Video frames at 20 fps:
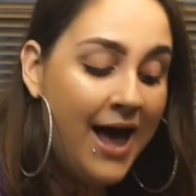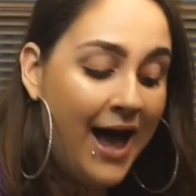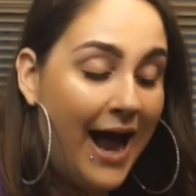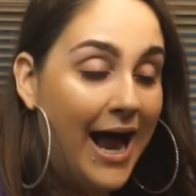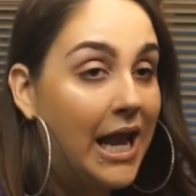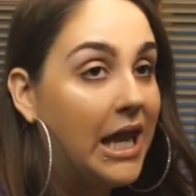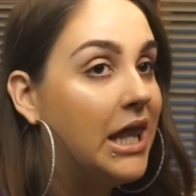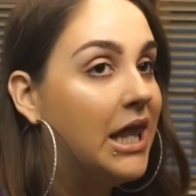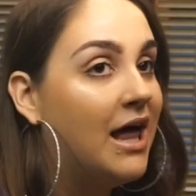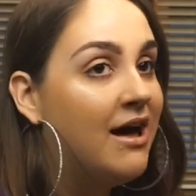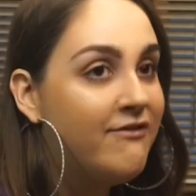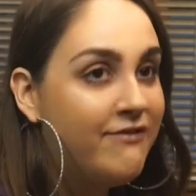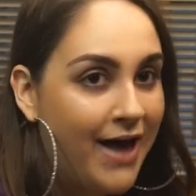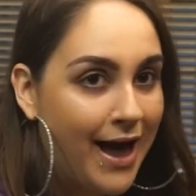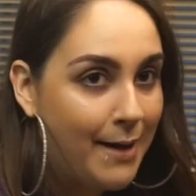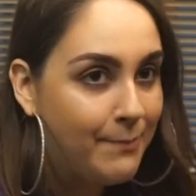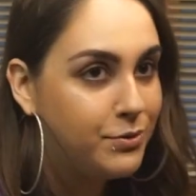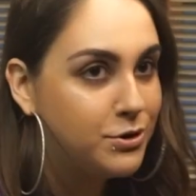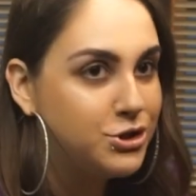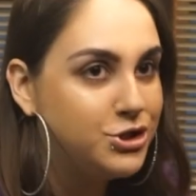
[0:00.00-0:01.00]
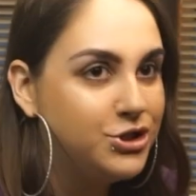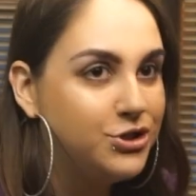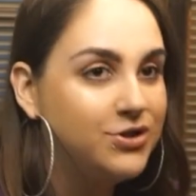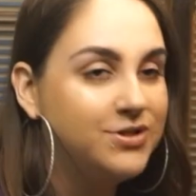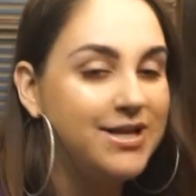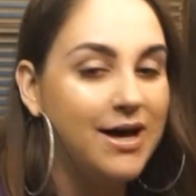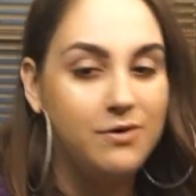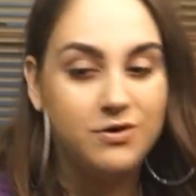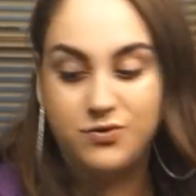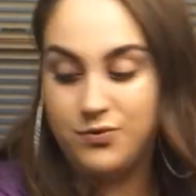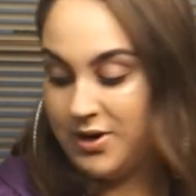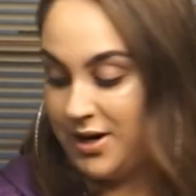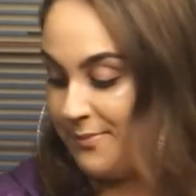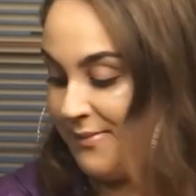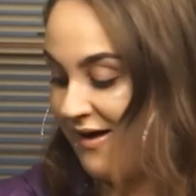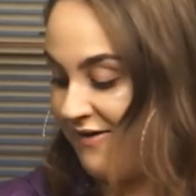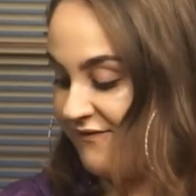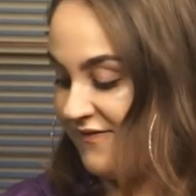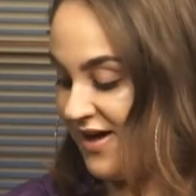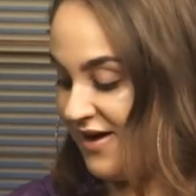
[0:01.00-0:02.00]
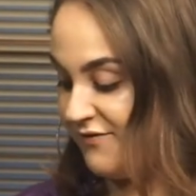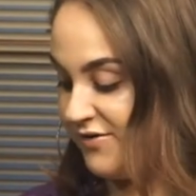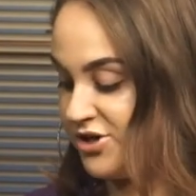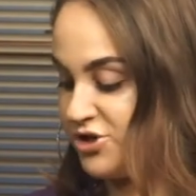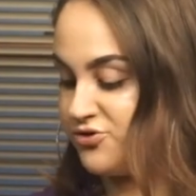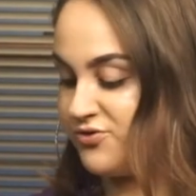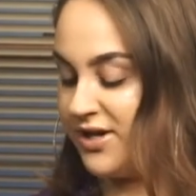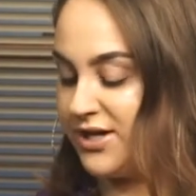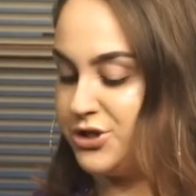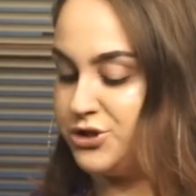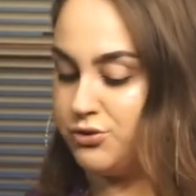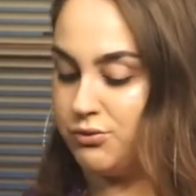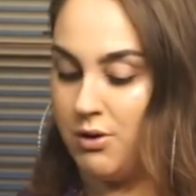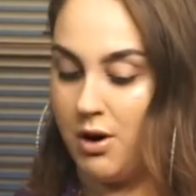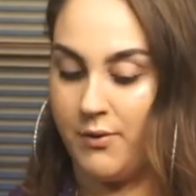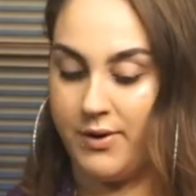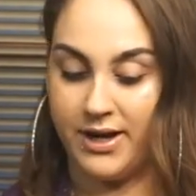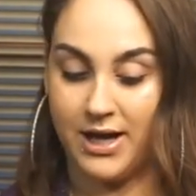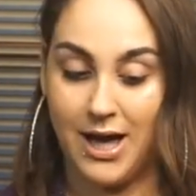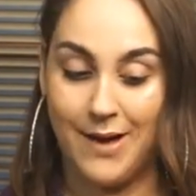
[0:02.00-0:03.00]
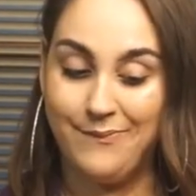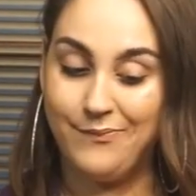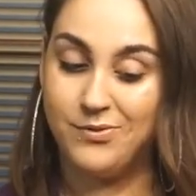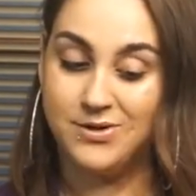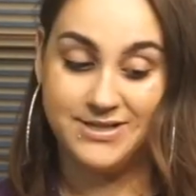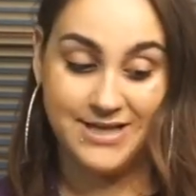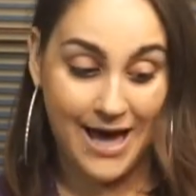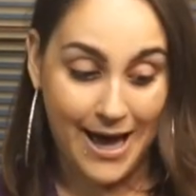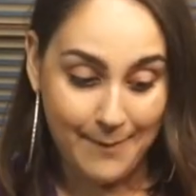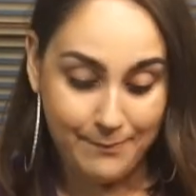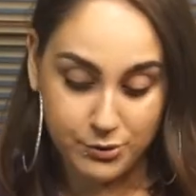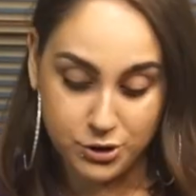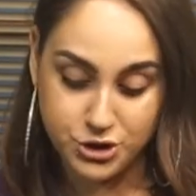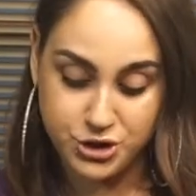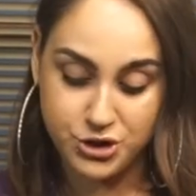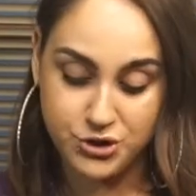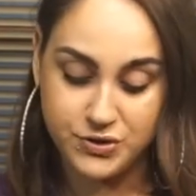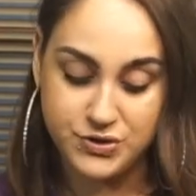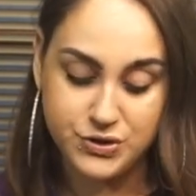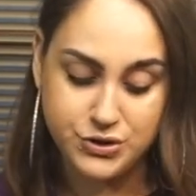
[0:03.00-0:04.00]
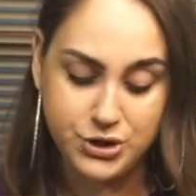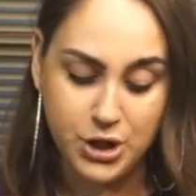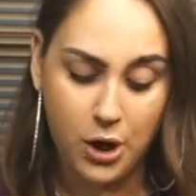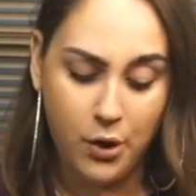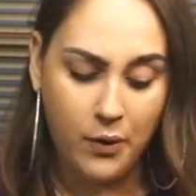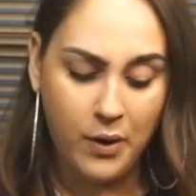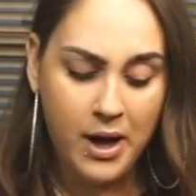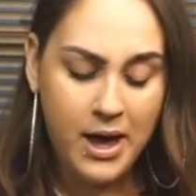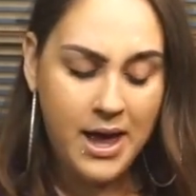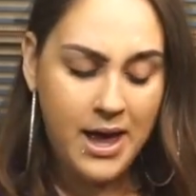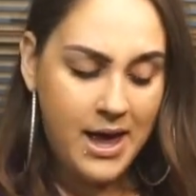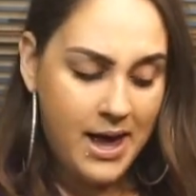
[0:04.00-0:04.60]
I love apple juice. That was one of my favorite drinks growing up was apple juice. So